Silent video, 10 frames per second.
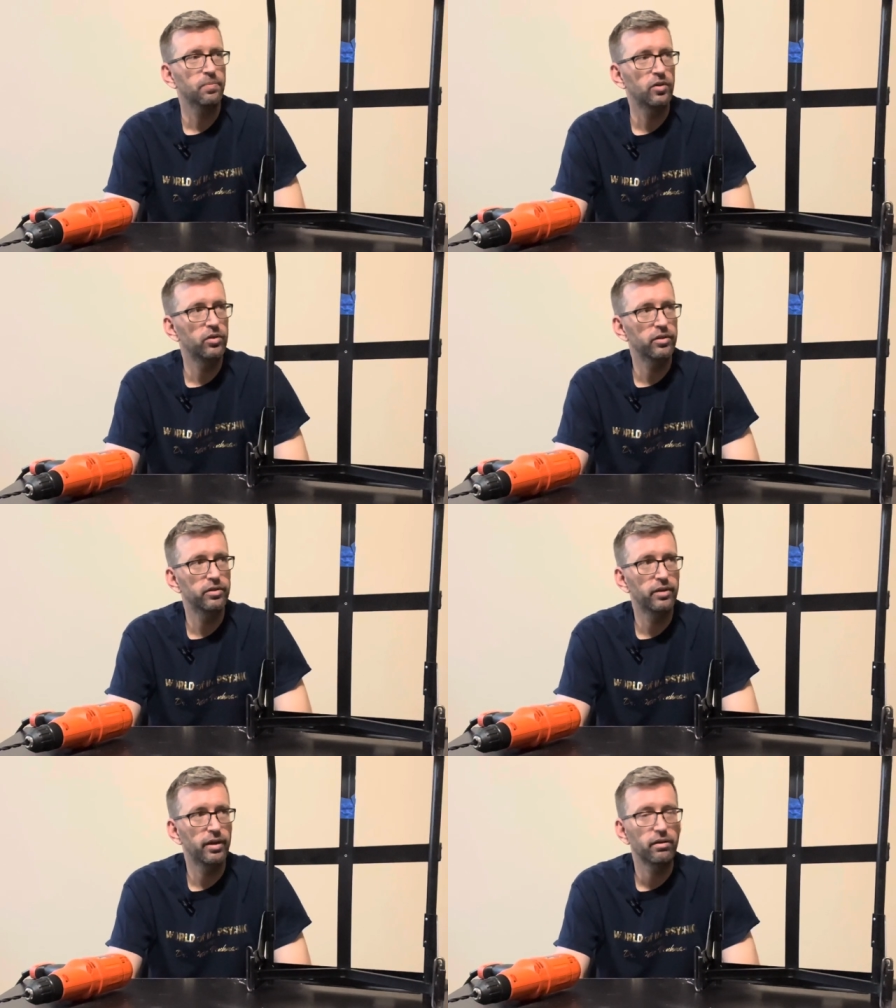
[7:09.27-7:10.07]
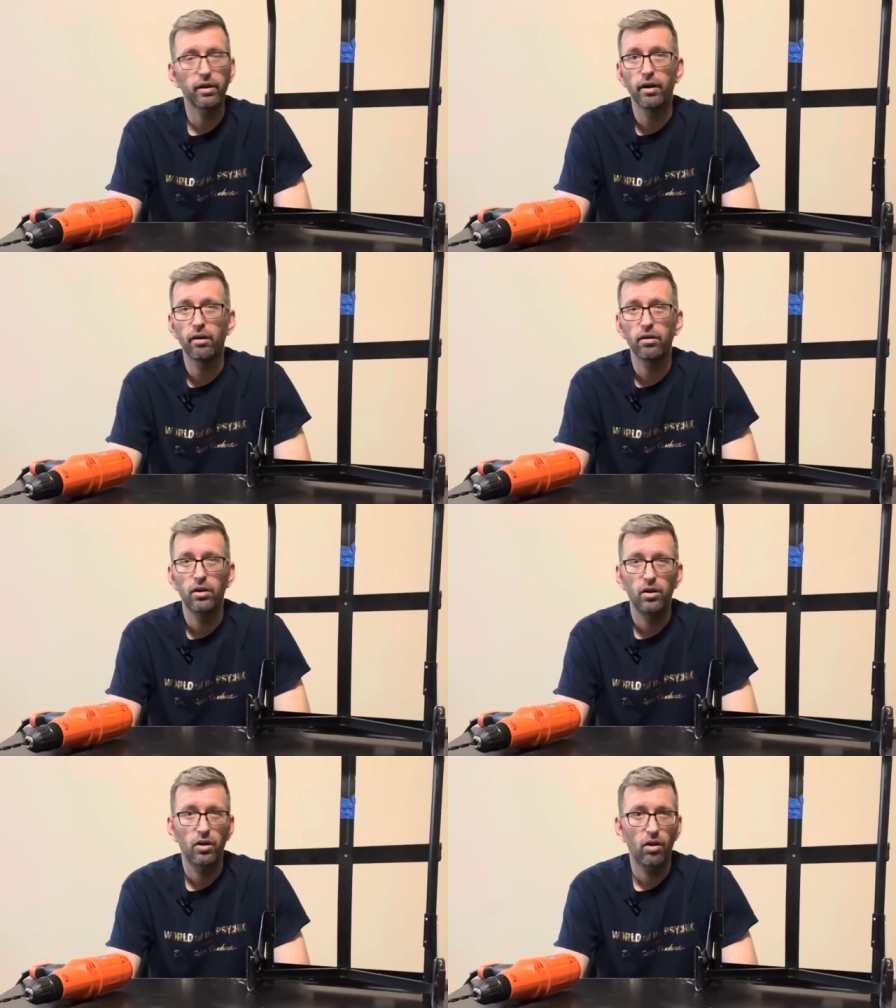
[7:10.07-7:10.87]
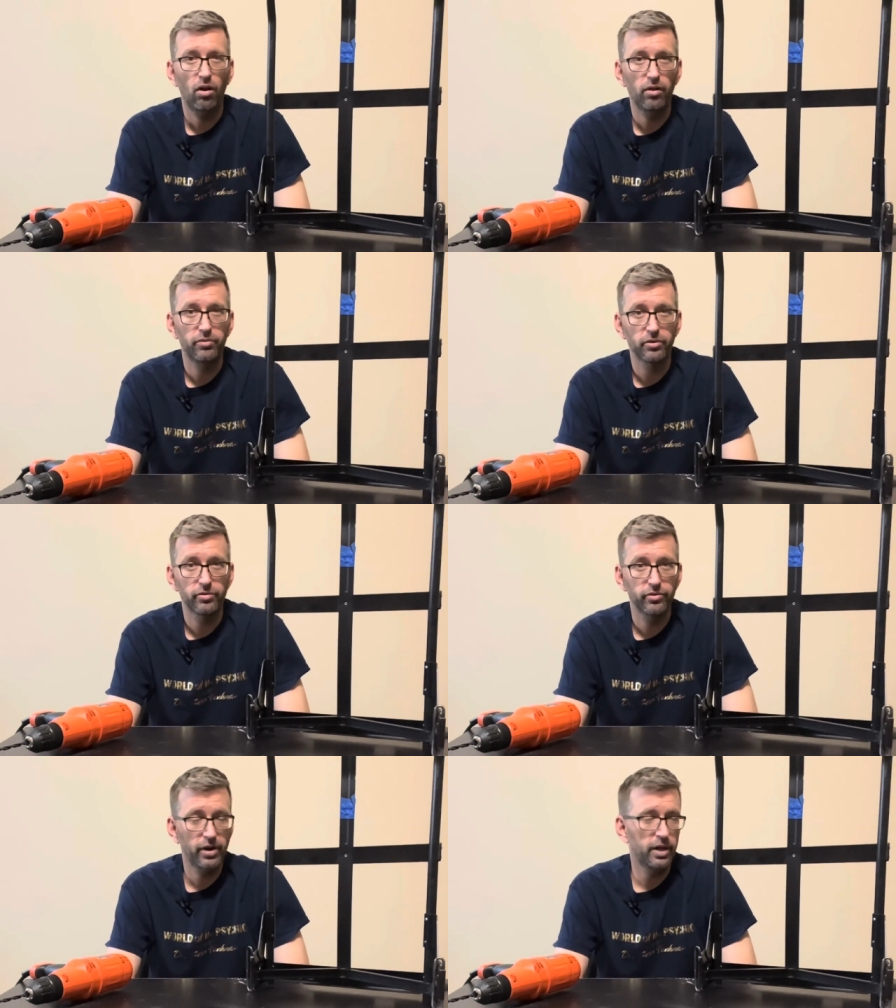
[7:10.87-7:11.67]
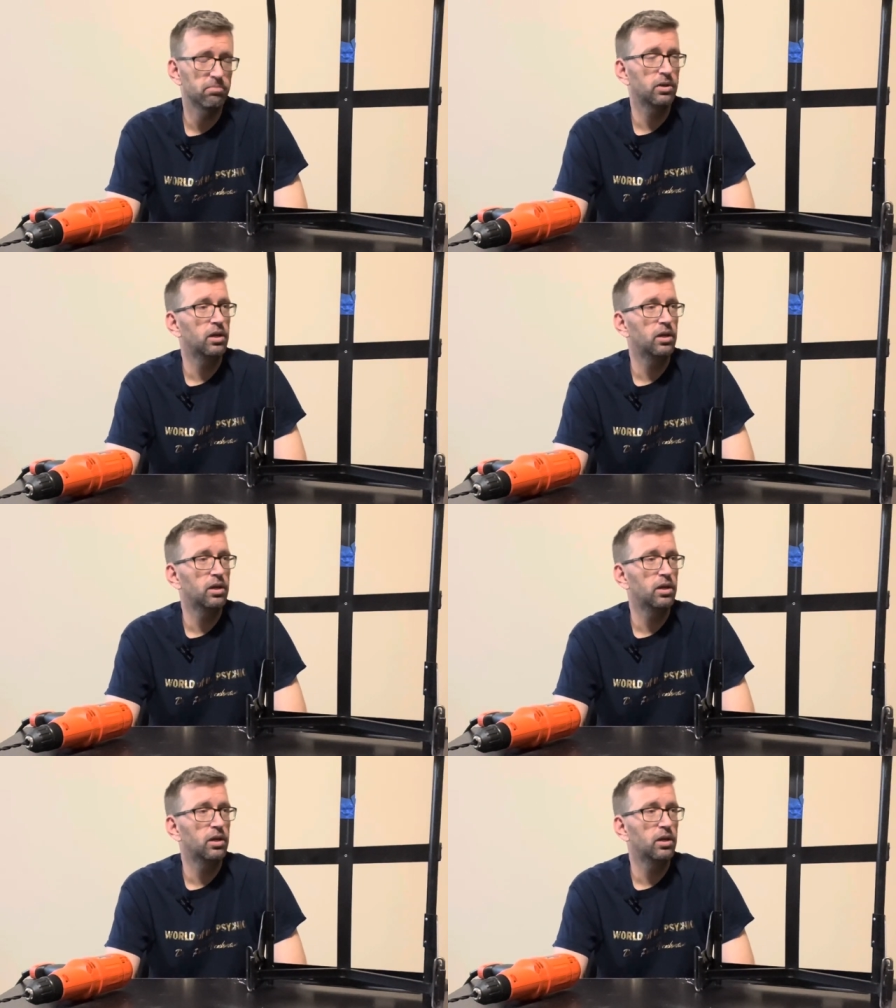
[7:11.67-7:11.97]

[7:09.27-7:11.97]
you didn't take care of your frame.